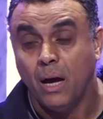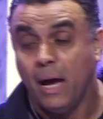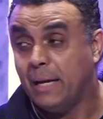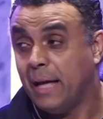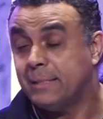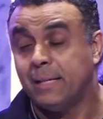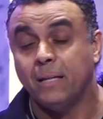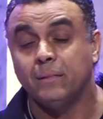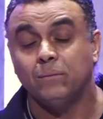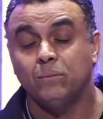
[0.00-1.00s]
And I
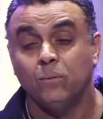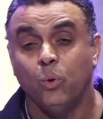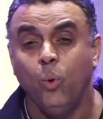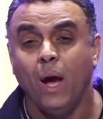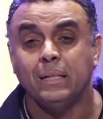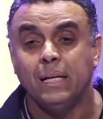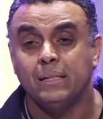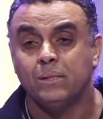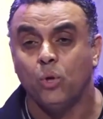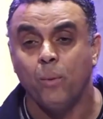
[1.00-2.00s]
said, who are
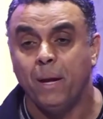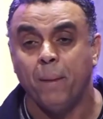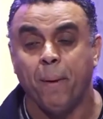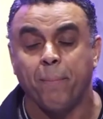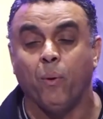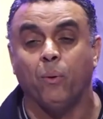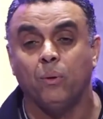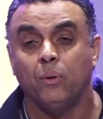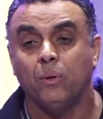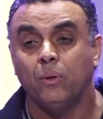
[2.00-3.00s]
these? So many people.
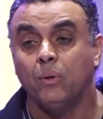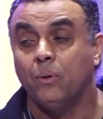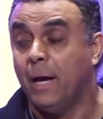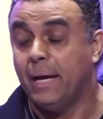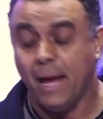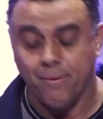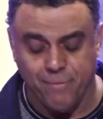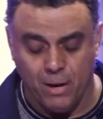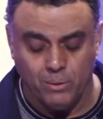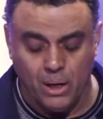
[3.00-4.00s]
And I
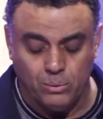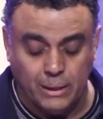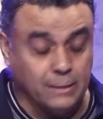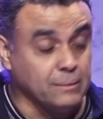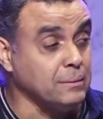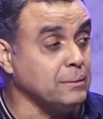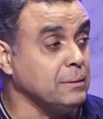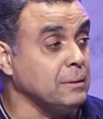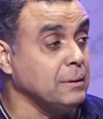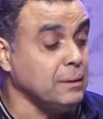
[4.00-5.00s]
found out
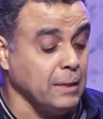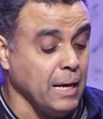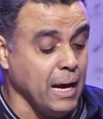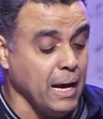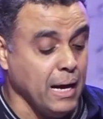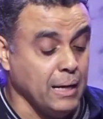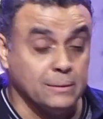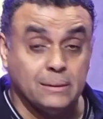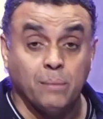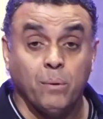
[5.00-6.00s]
that
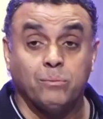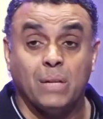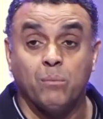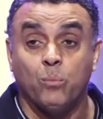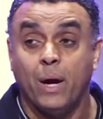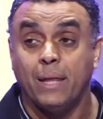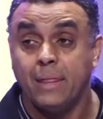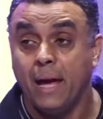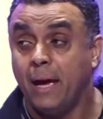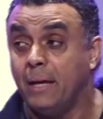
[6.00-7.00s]
some of them were
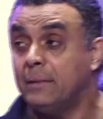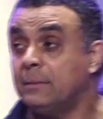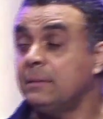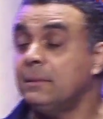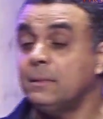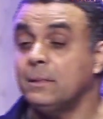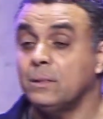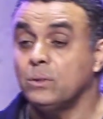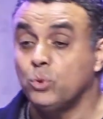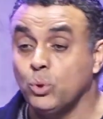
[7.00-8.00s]
there
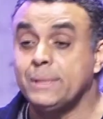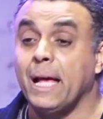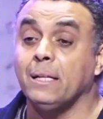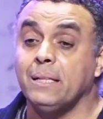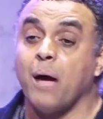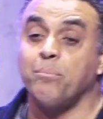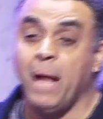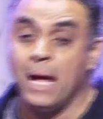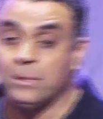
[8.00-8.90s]
to sell their blood.